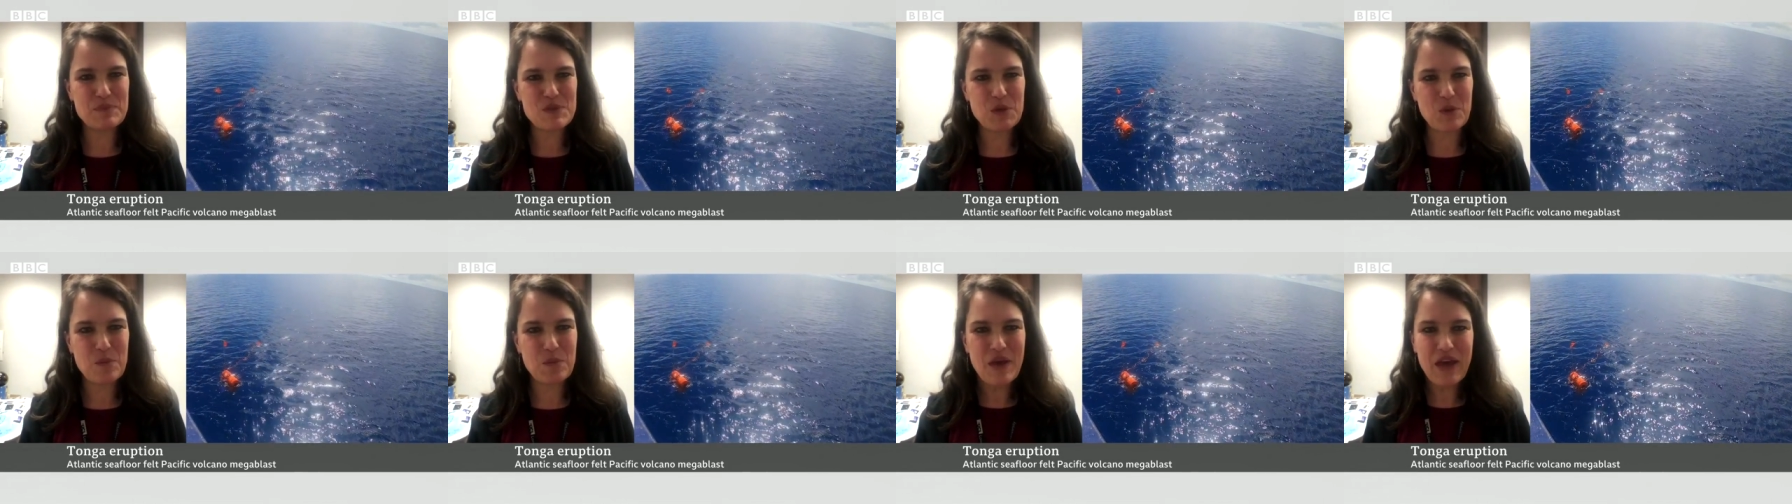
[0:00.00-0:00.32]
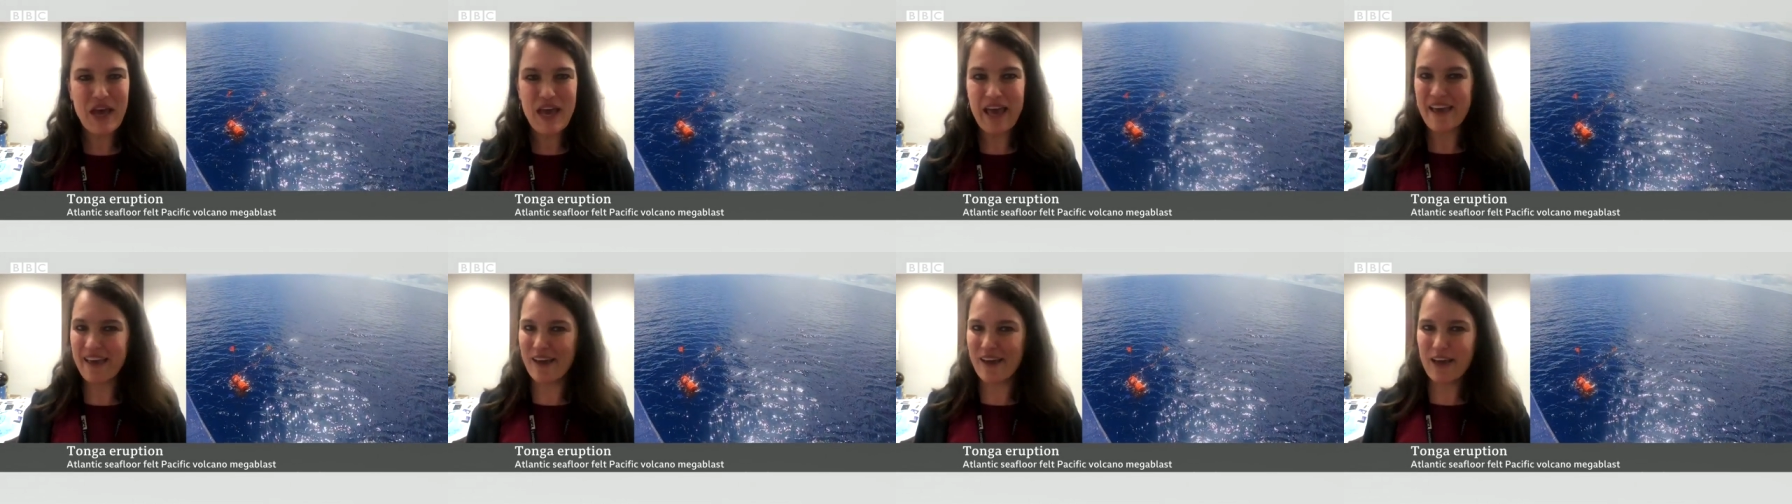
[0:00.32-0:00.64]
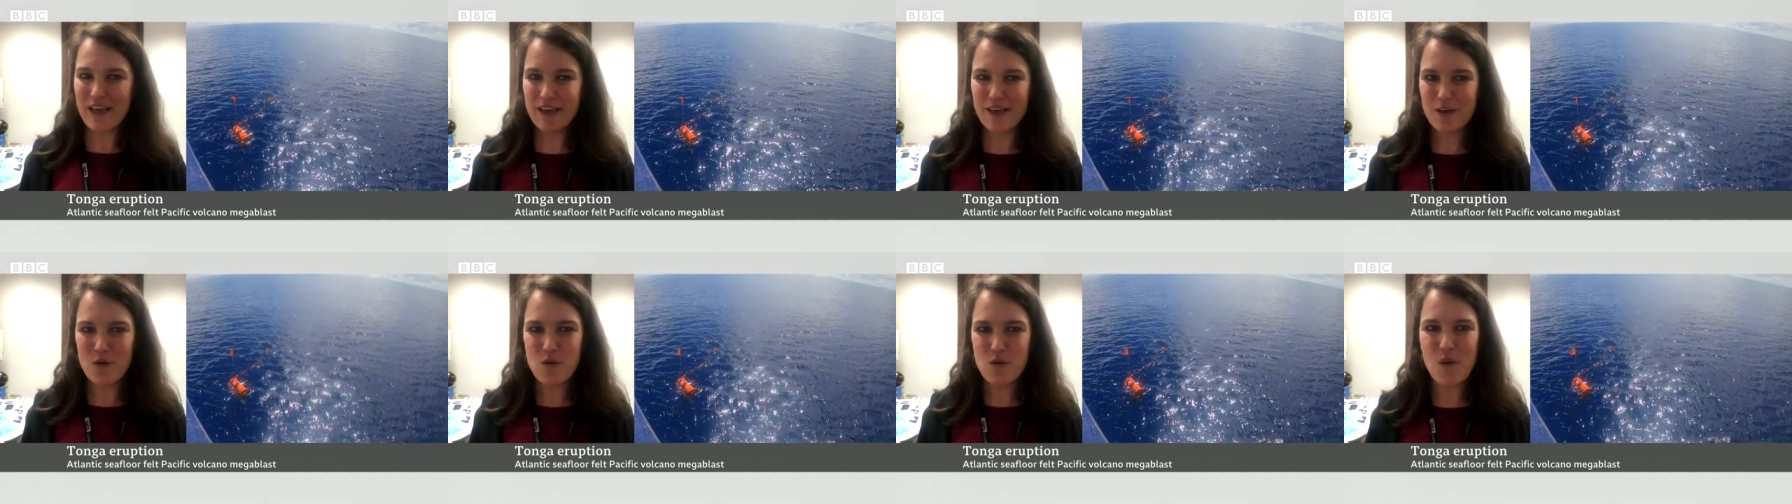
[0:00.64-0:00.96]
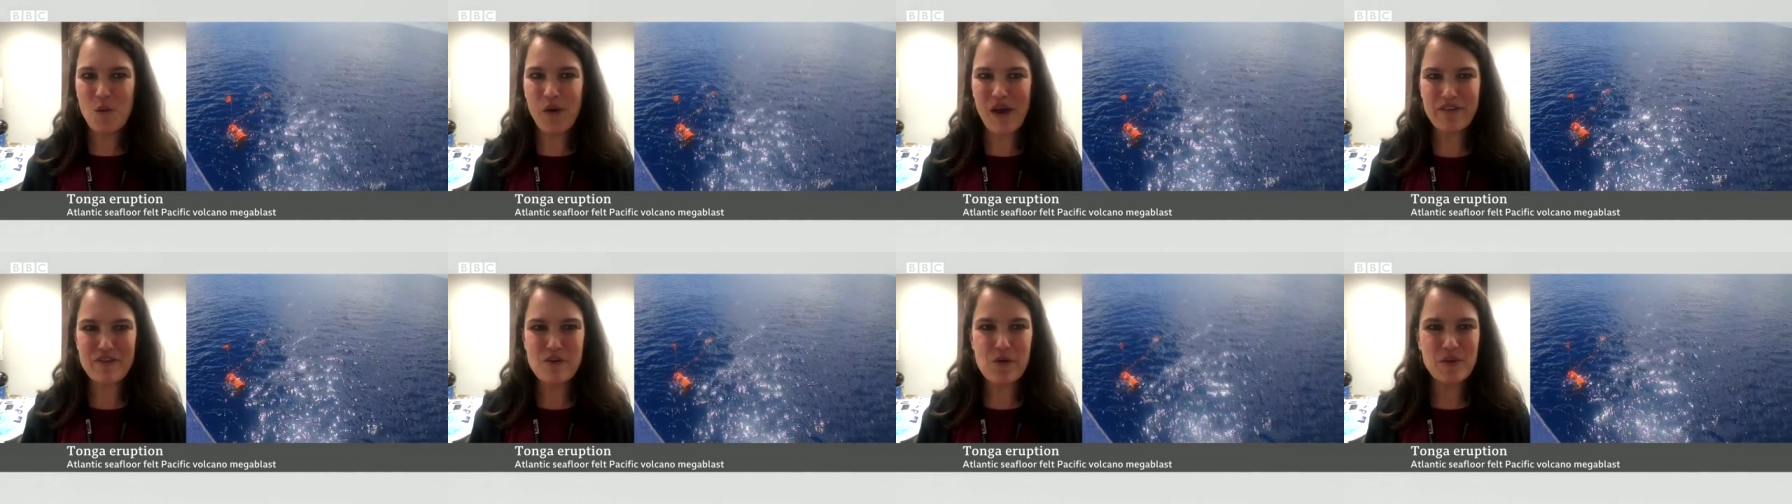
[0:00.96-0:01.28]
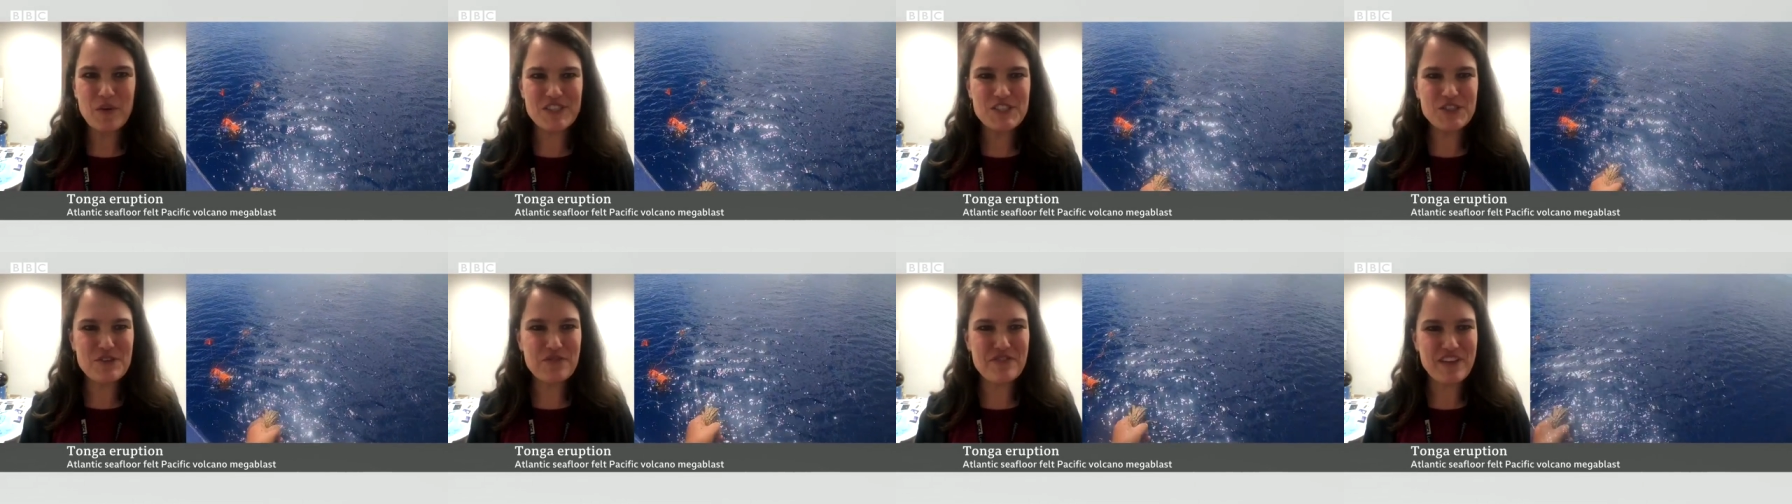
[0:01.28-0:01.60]
So whoever
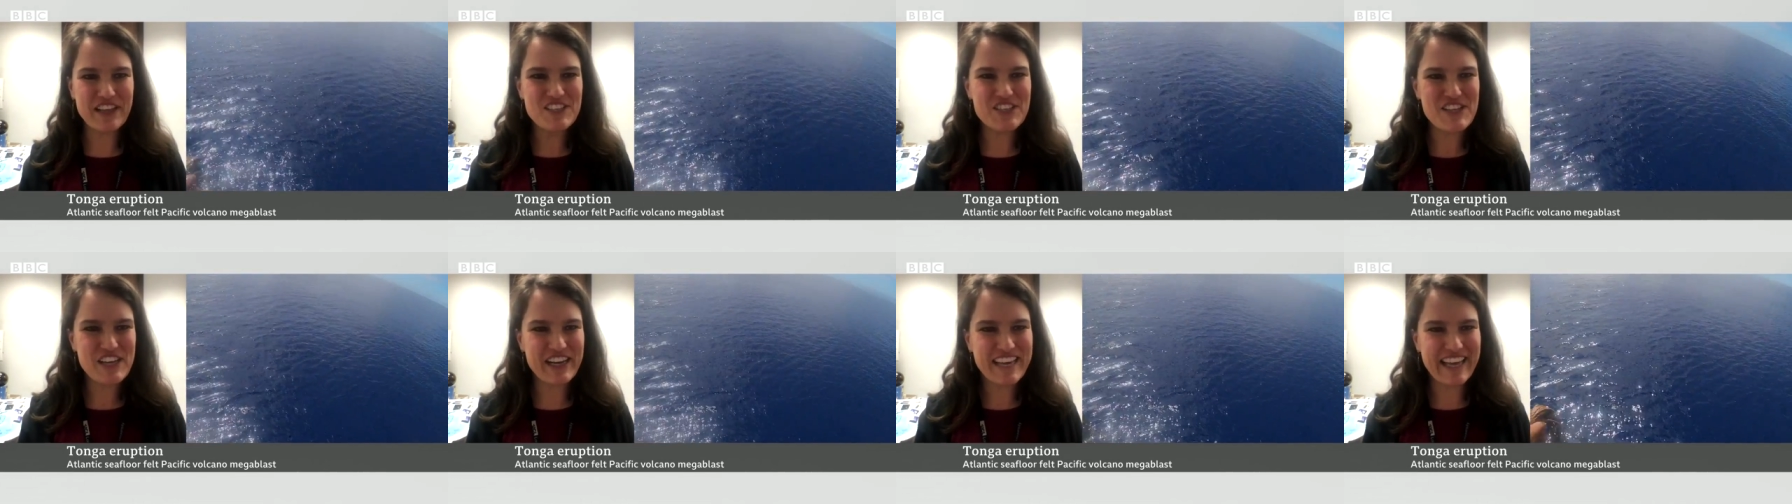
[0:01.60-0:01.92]
wants to venture